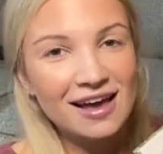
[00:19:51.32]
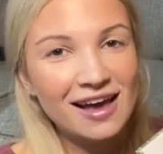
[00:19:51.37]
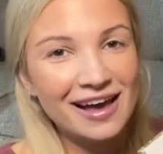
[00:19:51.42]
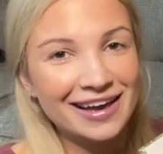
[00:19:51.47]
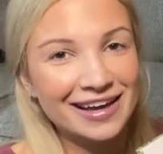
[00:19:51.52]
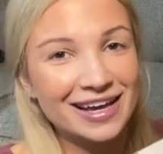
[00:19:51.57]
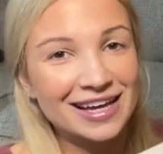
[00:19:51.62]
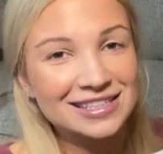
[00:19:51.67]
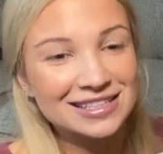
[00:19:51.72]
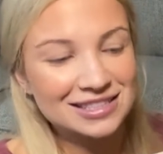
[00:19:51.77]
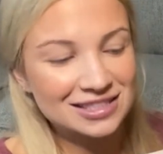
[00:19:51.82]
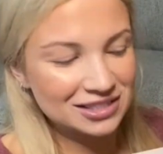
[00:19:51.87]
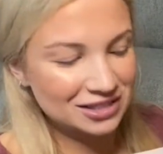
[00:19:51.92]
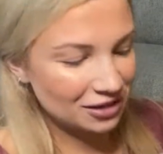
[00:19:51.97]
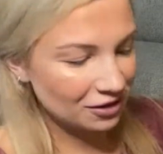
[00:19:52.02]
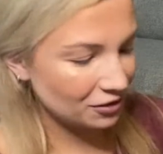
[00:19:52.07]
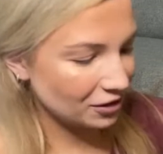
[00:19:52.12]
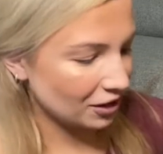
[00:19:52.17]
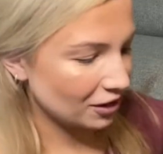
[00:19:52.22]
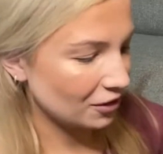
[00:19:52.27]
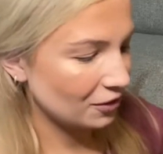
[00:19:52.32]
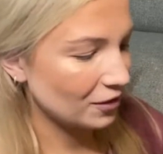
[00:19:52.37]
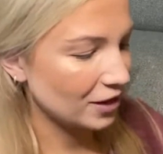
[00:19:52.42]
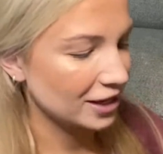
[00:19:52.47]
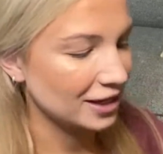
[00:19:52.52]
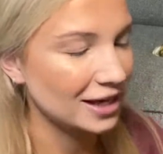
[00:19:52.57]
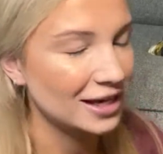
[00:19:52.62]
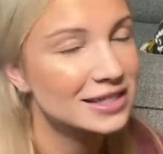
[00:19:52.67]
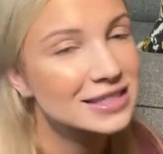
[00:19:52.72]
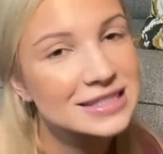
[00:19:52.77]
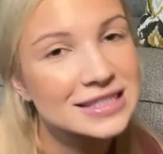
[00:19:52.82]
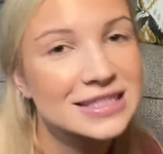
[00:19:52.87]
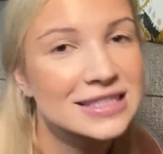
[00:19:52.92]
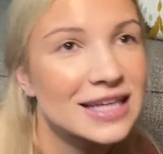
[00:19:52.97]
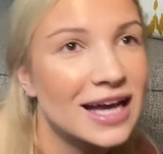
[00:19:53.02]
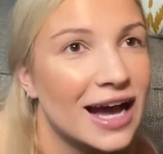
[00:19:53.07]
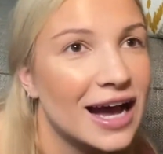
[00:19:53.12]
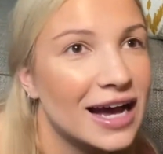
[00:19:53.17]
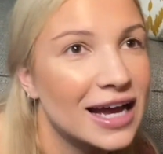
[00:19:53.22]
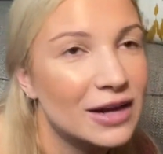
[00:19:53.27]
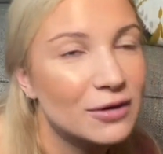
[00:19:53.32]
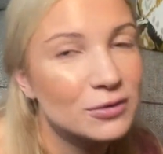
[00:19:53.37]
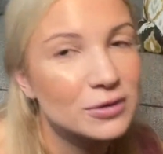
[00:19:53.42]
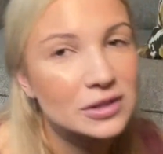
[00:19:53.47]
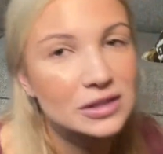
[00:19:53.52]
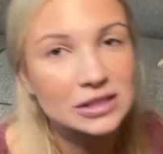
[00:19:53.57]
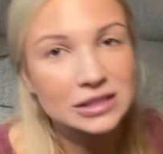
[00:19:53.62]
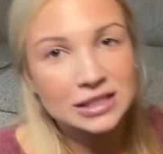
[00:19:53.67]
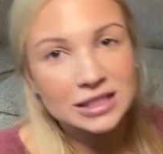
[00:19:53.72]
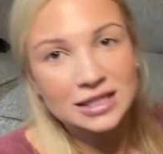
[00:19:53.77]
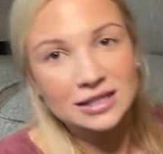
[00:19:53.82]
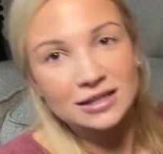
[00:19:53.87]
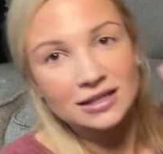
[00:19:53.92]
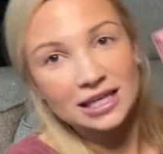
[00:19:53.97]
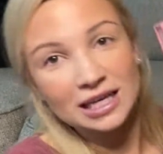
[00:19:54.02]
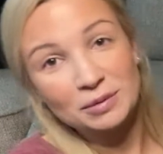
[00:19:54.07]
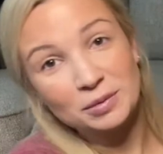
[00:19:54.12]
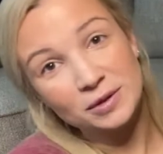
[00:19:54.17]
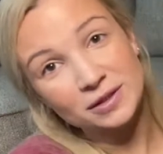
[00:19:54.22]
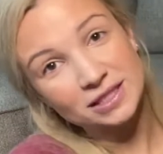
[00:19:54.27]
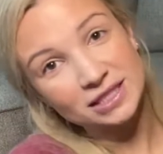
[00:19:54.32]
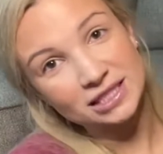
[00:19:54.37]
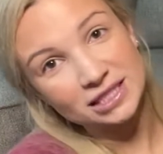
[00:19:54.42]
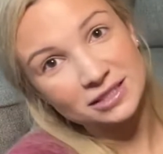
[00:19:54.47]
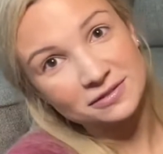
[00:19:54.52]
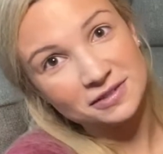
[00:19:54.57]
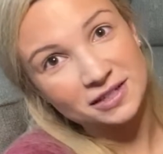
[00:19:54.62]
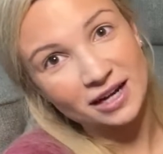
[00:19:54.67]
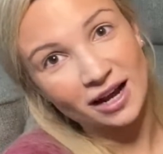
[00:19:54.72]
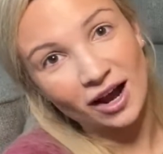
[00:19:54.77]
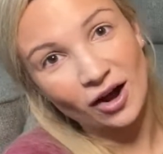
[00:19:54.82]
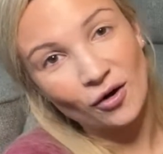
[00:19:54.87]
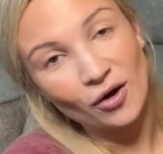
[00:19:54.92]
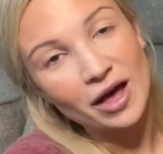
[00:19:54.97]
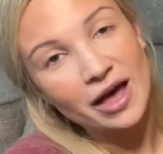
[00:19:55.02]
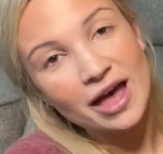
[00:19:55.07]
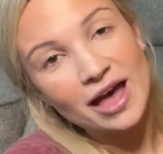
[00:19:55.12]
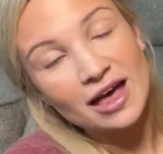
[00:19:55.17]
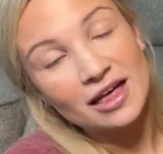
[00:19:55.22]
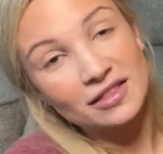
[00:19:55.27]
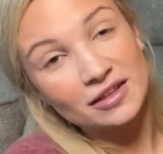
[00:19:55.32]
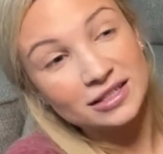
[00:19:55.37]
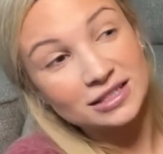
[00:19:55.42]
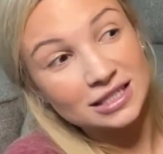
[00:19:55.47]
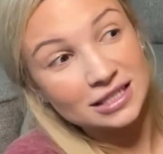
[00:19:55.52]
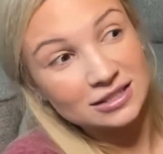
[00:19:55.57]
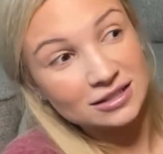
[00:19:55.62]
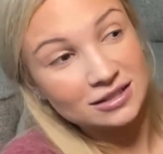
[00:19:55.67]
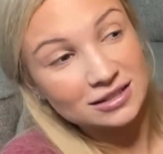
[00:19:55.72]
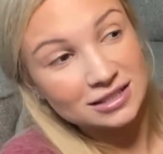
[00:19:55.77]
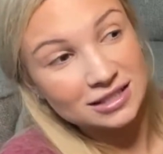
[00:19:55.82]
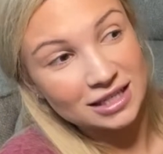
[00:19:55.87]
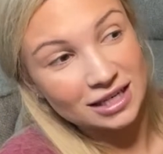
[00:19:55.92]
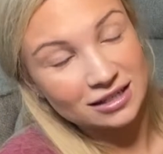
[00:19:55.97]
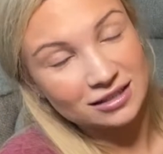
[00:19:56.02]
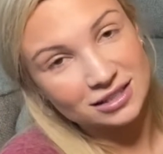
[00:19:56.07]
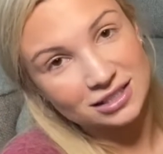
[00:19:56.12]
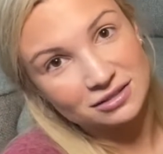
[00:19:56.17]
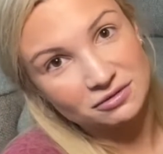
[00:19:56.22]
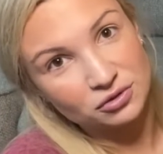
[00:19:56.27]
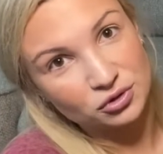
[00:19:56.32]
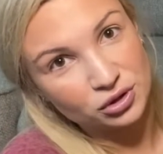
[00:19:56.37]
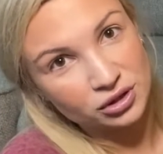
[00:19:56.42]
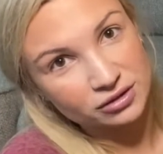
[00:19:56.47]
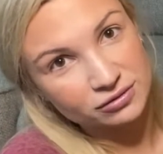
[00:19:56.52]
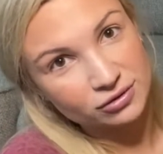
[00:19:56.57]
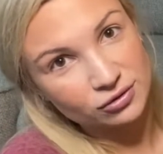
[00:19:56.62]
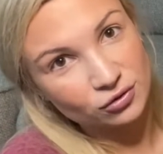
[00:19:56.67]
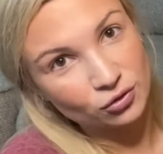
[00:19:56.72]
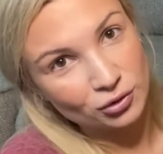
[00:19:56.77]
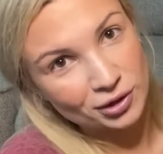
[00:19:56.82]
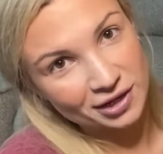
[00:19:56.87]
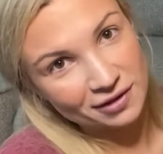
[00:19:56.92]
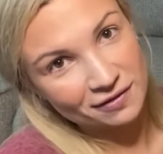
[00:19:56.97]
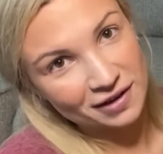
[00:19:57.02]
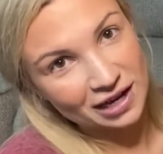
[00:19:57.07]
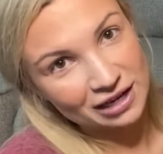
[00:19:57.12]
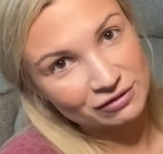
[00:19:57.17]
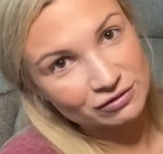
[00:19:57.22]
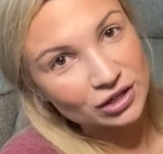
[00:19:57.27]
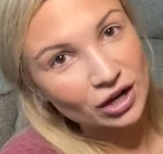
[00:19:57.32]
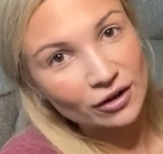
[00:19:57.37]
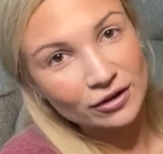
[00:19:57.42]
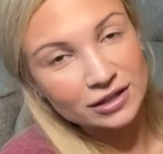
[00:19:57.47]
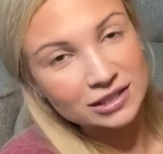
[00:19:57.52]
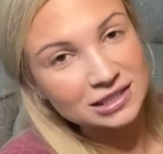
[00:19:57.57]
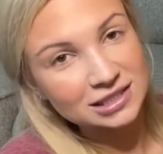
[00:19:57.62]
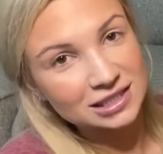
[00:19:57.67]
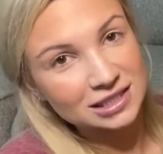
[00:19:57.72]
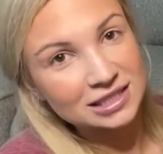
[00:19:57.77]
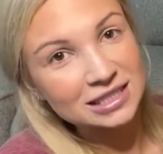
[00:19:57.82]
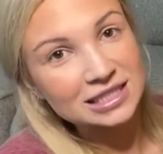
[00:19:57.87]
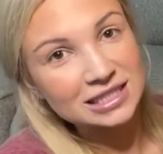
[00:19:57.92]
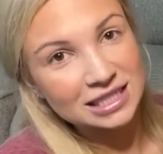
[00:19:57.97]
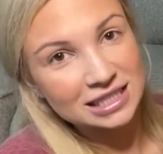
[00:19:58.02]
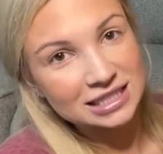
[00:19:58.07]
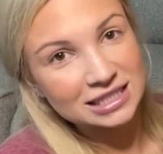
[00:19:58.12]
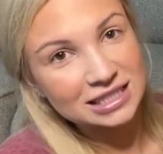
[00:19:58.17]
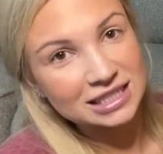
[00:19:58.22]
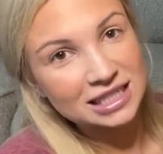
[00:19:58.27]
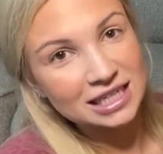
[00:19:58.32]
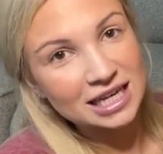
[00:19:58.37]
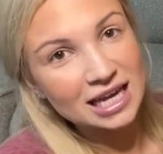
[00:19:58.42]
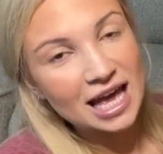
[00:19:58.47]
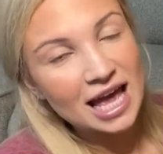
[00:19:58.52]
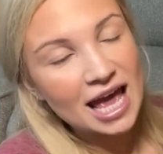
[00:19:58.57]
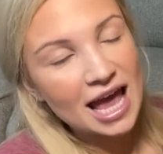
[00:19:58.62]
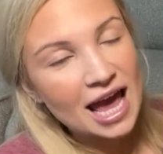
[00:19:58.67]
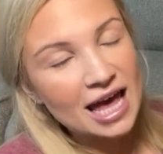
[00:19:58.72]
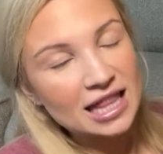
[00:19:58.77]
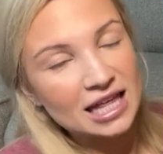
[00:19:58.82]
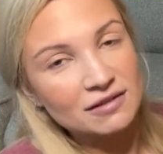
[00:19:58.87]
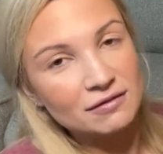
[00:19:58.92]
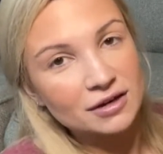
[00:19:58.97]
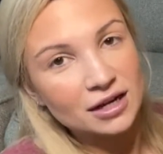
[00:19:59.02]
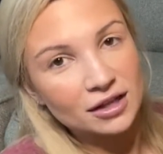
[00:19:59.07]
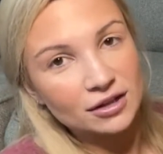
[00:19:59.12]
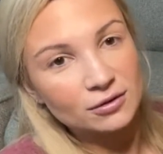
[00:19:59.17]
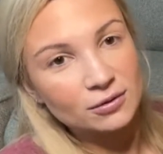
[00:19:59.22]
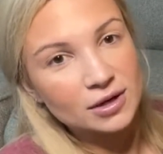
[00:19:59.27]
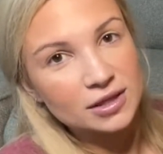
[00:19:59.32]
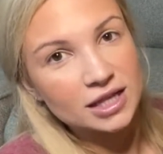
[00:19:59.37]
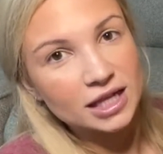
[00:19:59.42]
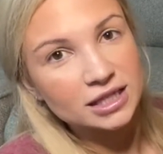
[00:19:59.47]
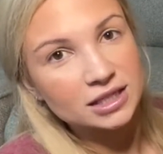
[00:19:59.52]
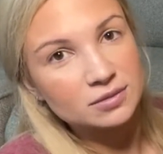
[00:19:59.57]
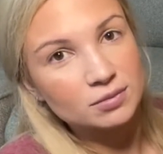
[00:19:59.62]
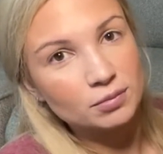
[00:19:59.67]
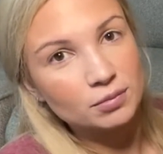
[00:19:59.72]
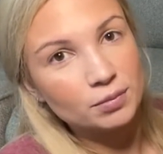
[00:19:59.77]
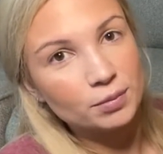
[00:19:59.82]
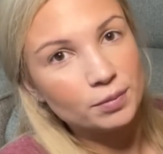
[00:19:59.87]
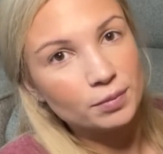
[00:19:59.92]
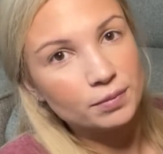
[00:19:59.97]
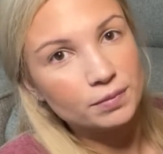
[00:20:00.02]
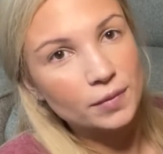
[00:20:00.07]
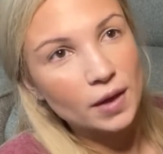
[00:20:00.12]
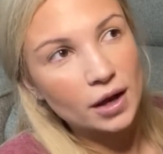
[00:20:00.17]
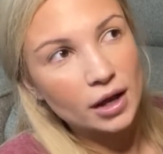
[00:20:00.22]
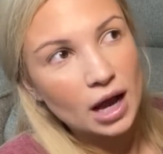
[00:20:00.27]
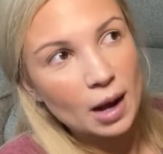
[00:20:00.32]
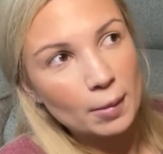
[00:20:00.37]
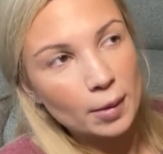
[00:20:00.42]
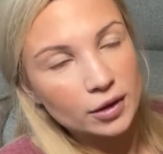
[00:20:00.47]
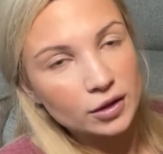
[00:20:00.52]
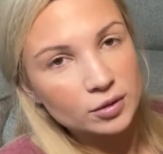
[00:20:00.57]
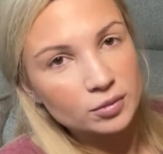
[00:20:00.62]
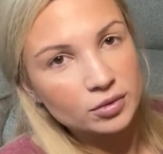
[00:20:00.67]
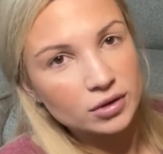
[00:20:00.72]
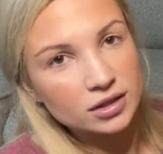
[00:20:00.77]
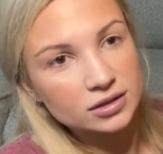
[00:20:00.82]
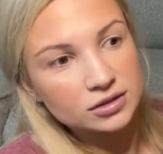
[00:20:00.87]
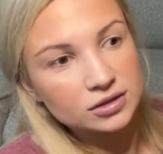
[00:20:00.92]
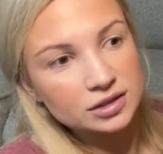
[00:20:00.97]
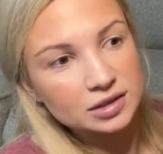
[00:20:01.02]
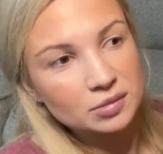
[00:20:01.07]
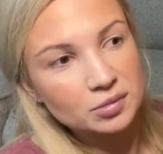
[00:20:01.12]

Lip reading: guess it's a no-go. I guess I will keep using this for now. This is on sale at Sephora for $45 instead of $60, and they have another one that's a couple other bronzers and